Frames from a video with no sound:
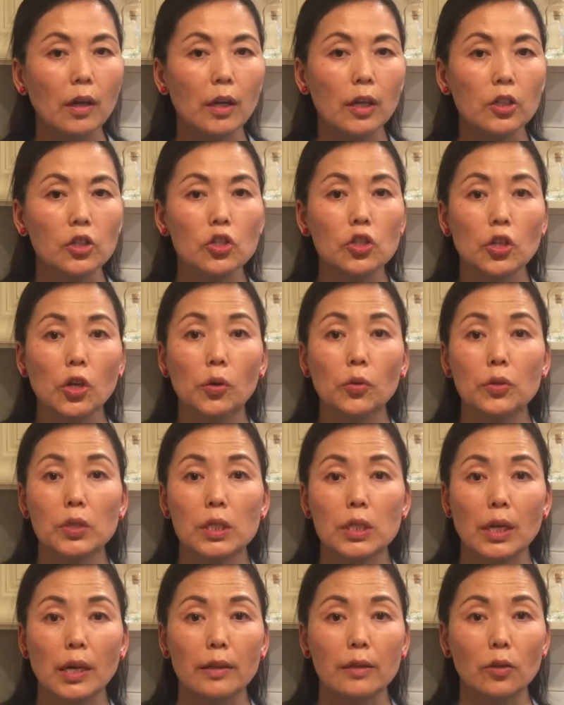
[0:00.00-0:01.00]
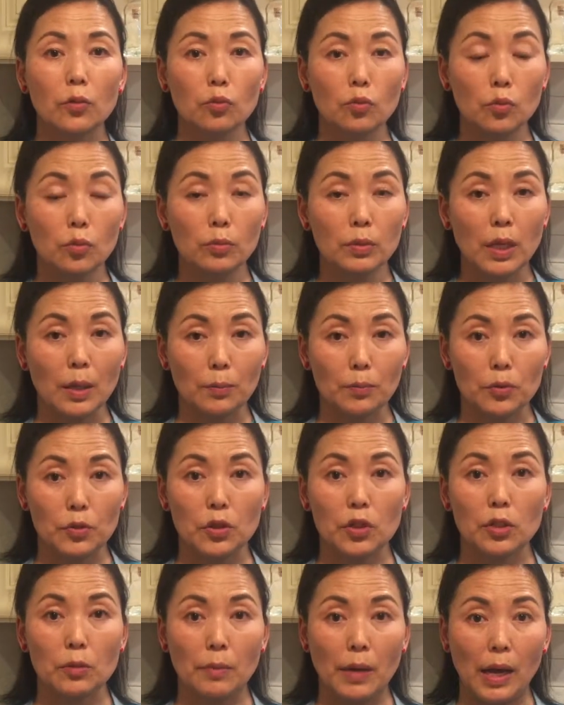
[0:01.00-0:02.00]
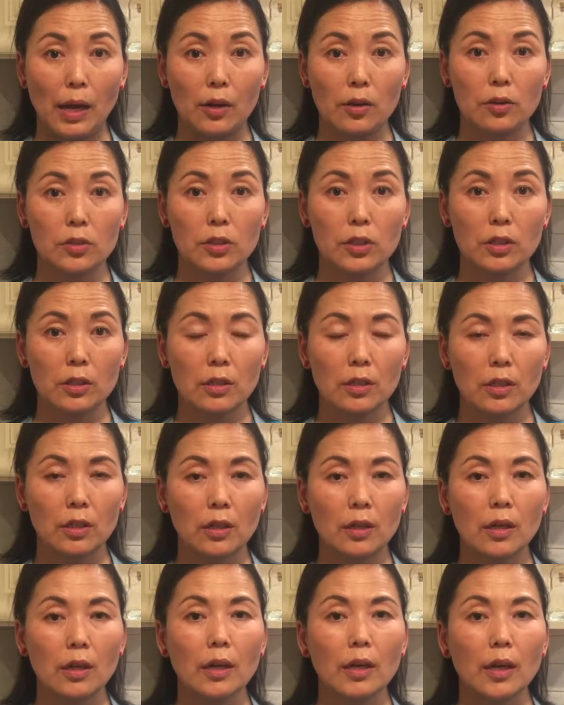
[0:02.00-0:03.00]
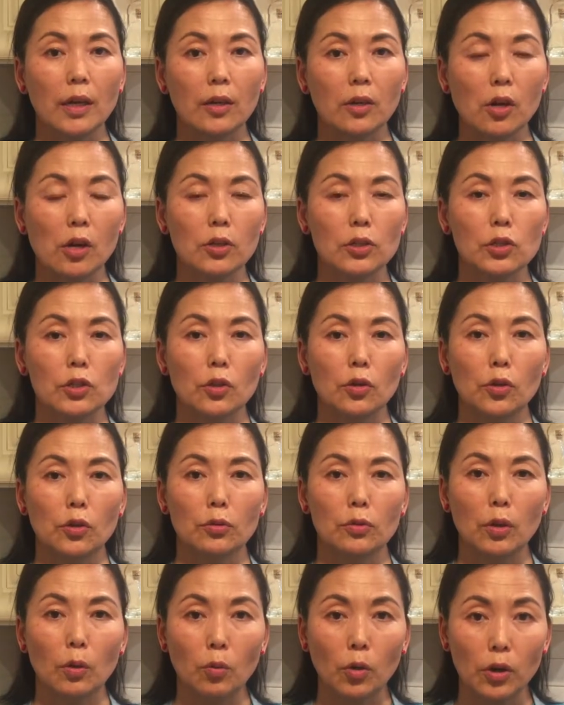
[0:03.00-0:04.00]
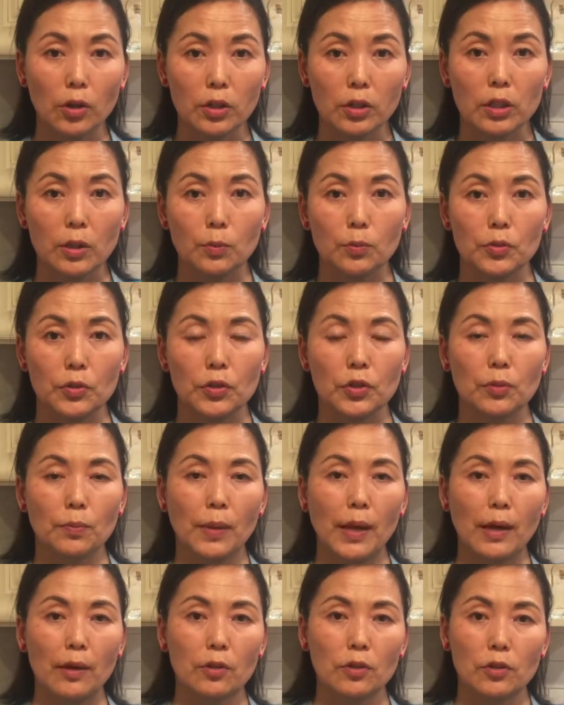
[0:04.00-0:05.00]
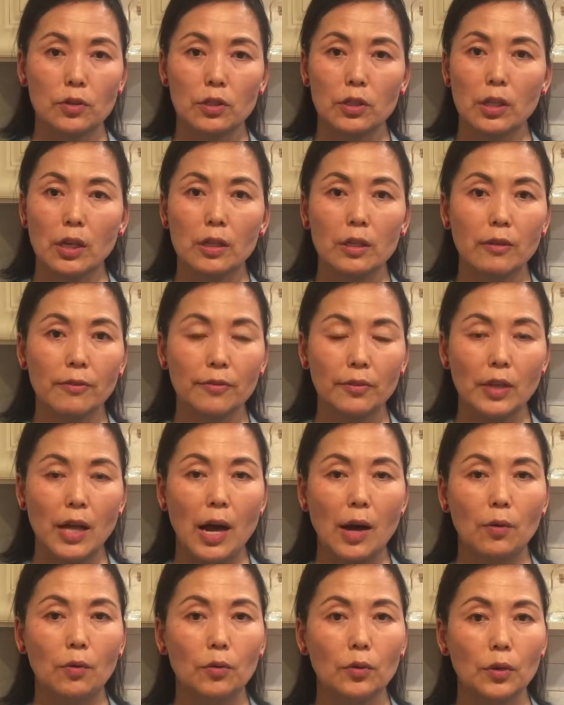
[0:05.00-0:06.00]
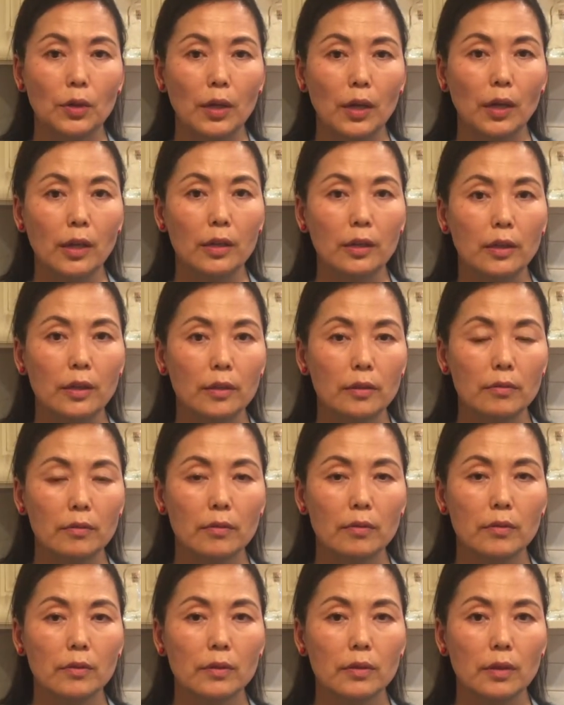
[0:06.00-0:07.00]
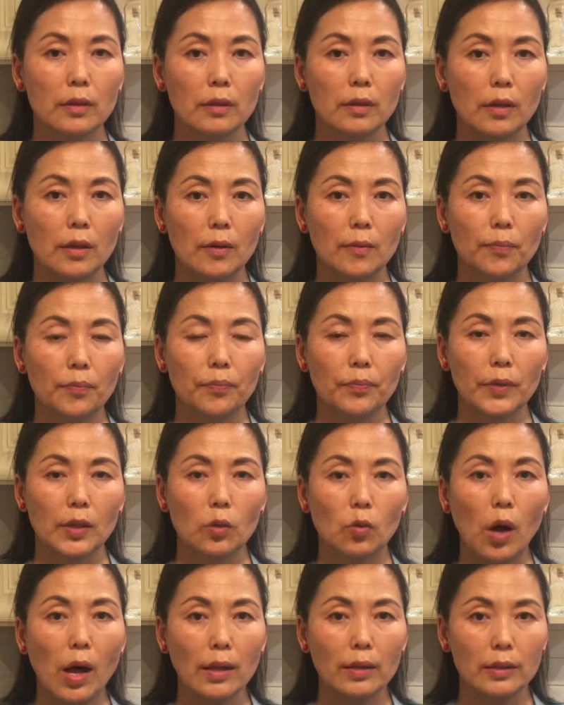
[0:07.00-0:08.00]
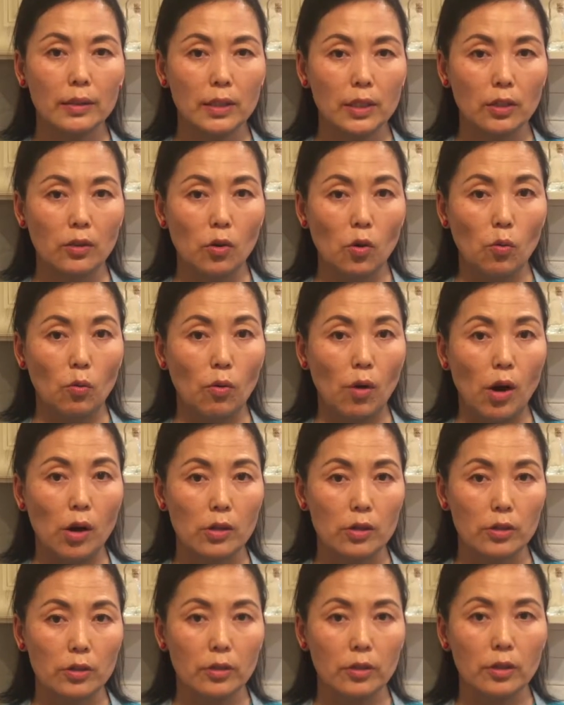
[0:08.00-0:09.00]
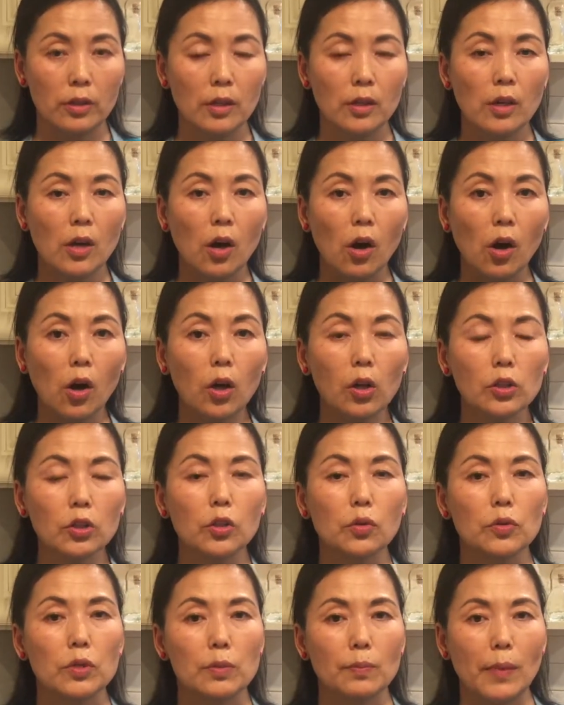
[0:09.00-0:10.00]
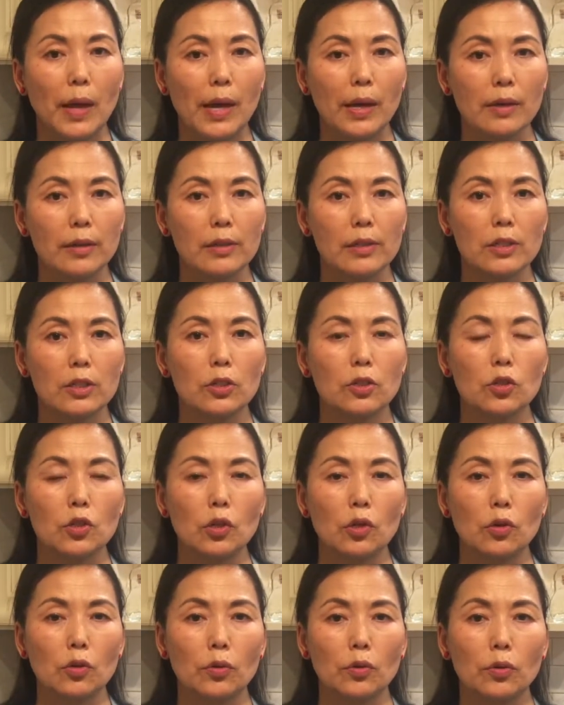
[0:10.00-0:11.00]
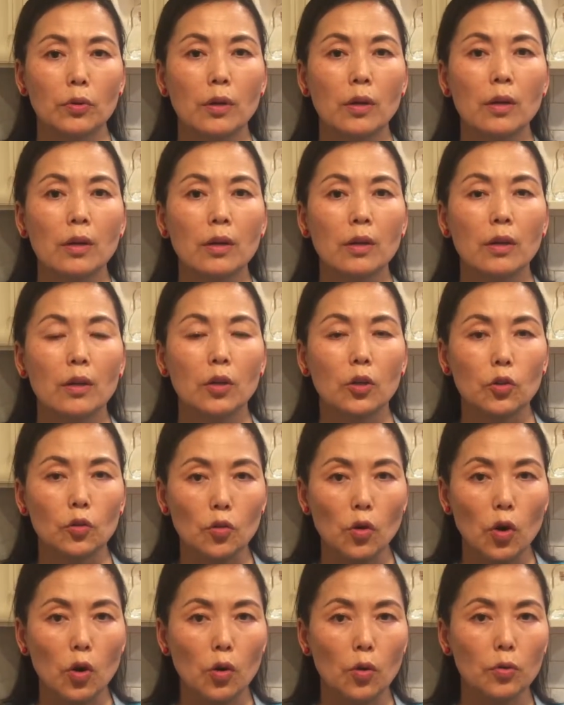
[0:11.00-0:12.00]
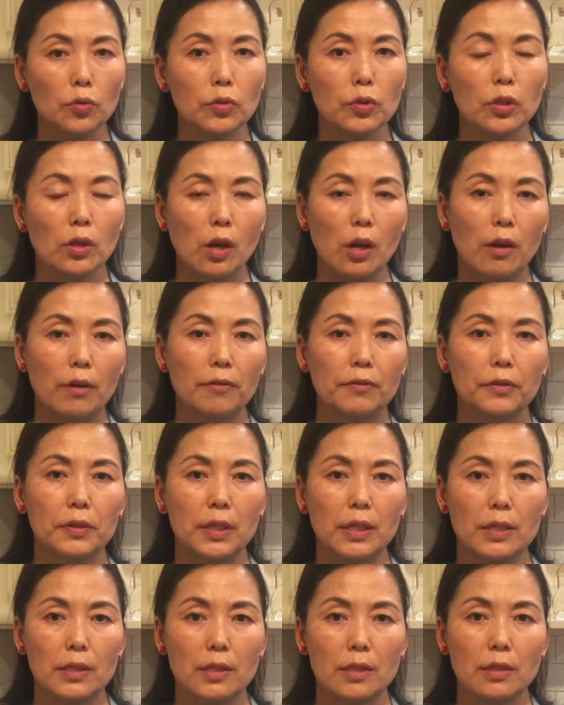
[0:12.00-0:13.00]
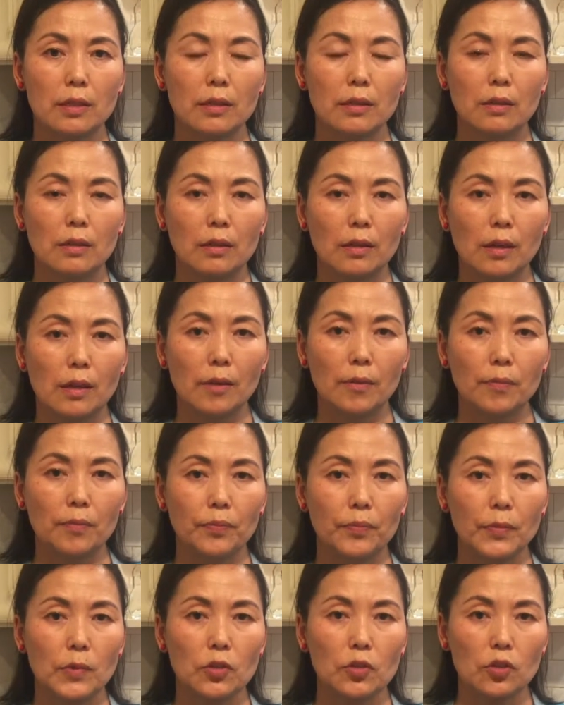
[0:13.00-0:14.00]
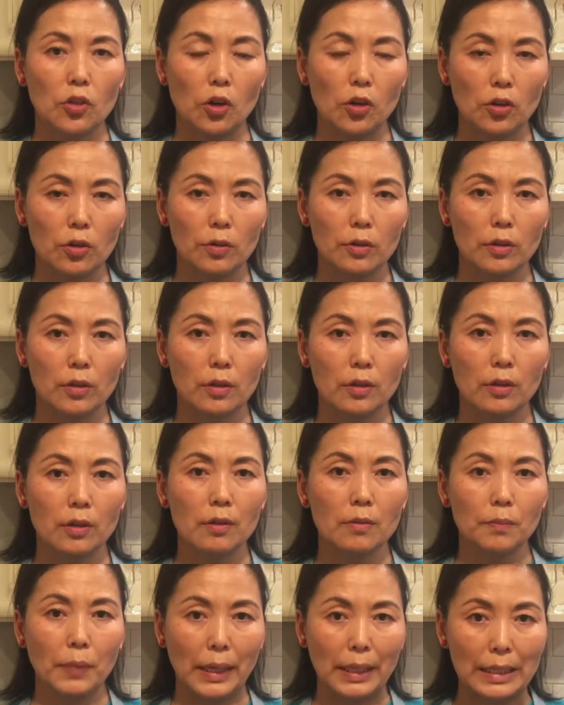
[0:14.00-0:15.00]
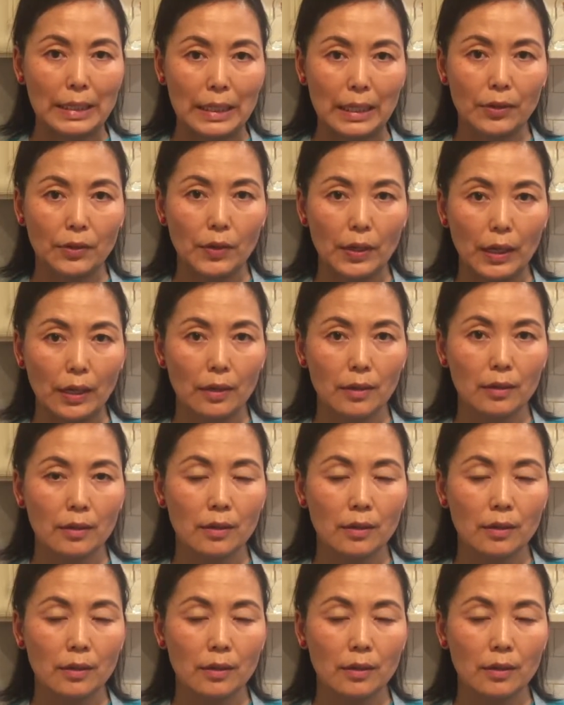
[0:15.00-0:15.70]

It shows that the room temperature matters. And also the water temperature matters, and the flour and the quality of water, all those matters to growth of this starter bacteria.